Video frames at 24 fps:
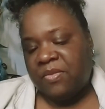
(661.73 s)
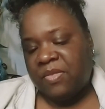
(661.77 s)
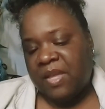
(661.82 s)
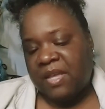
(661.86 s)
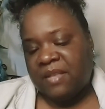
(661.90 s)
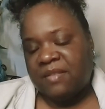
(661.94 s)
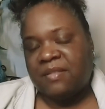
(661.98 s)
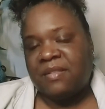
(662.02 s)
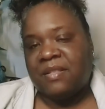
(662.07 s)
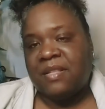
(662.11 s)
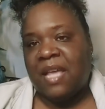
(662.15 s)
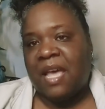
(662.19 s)

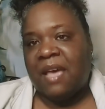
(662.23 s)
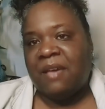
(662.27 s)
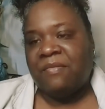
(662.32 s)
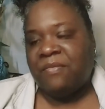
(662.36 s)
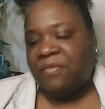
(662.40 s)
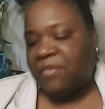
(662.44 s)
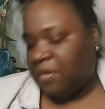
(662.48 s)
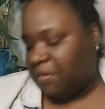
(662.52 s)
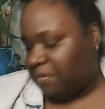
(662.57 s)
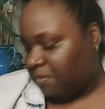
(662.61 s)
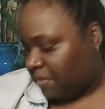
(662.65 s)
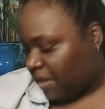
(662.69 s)
that's not
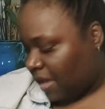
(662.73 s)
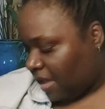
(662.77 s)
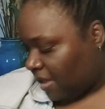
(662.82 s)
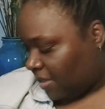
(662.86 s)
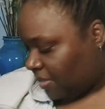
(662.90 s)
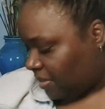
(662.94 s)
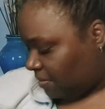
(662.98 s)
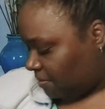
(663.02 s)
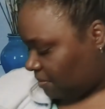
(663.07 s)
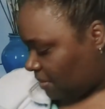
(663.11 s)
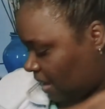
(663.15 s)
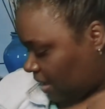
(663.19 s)
from
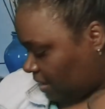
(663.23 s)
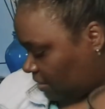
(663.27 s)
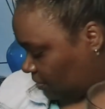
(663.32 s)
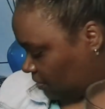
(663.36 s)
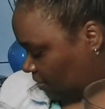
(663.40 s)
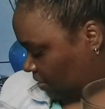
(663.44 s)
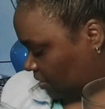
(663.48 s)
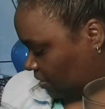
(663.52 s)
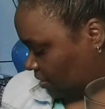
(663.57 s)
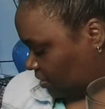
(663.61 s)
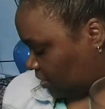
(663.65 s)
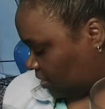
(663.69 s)
Bath & Body
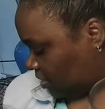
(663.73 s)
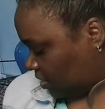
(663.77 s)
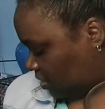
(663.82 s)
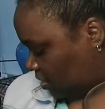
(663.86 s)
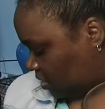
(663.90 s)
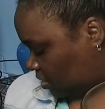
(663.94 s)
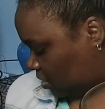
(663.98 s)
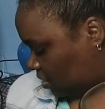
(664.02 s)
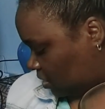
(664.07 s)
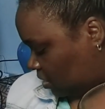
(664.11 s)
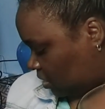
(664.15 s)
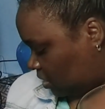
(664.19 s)
Works.